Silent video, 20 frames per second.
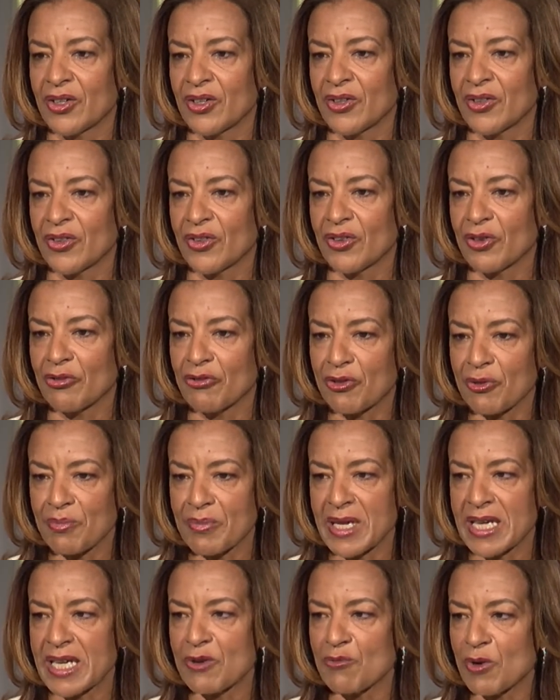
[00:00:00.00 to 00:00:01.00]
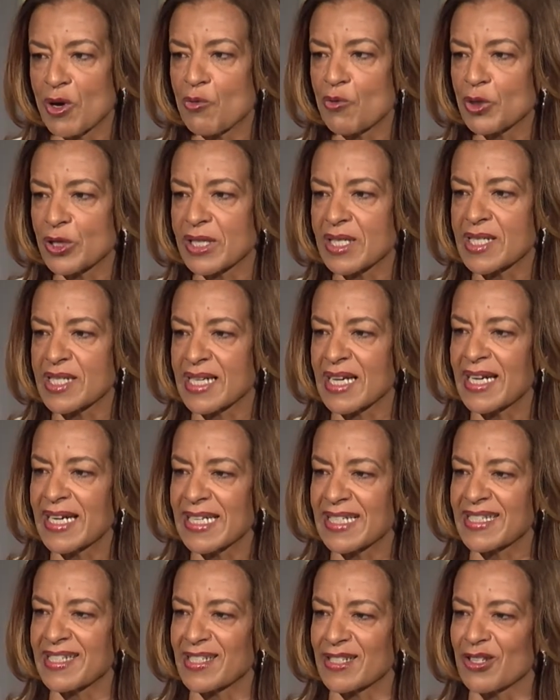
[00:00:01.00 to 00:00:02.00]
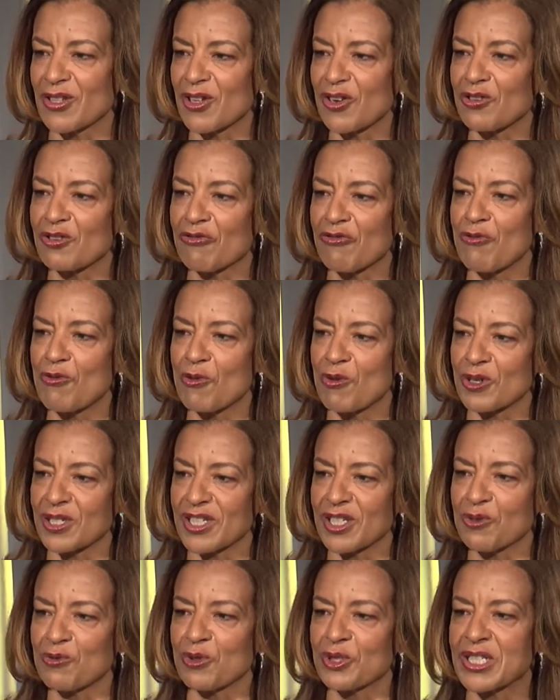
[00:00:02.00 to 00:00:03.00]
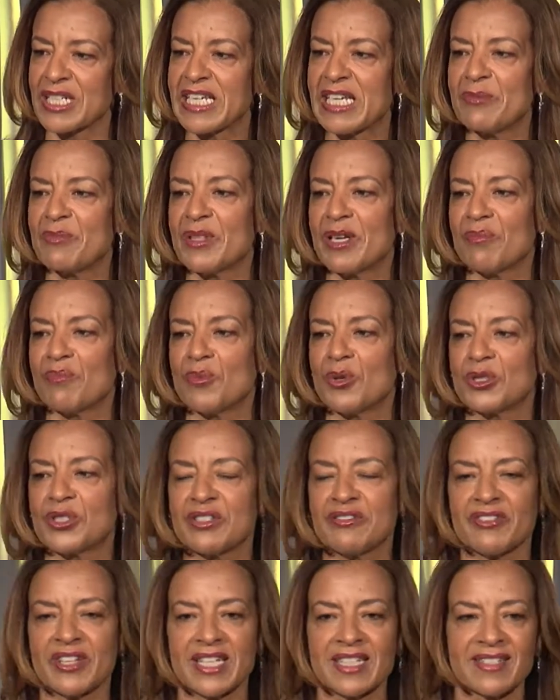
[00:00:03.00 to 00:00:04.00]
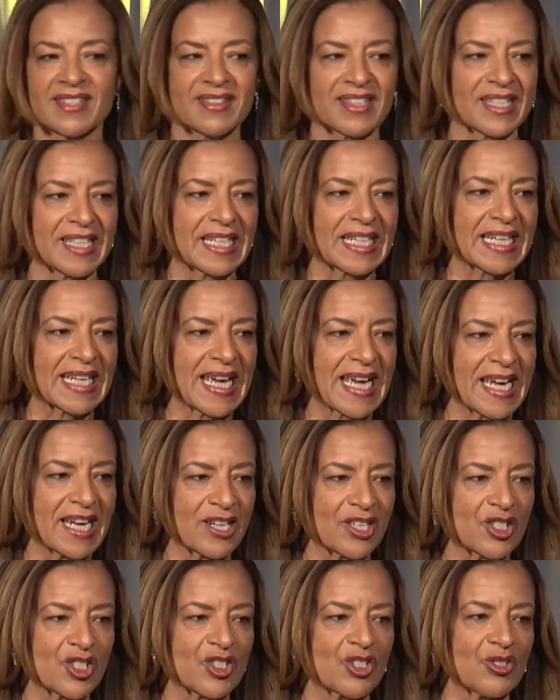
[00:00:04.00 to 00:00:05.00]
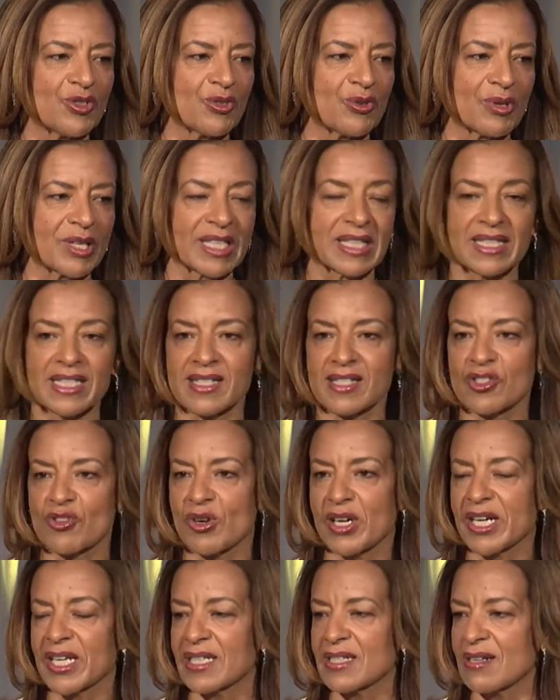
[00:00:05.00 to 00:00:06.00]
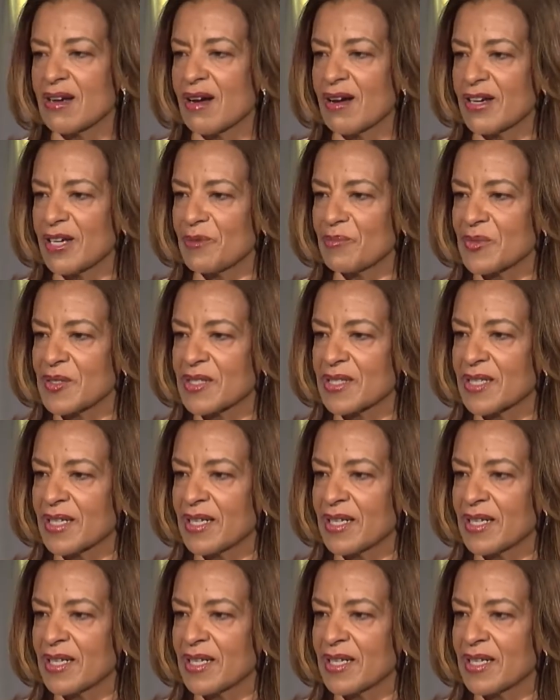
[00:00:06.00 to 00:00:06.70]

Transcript: So for me, what would the scientists long for that would keep them motivated and engaged during these trying times?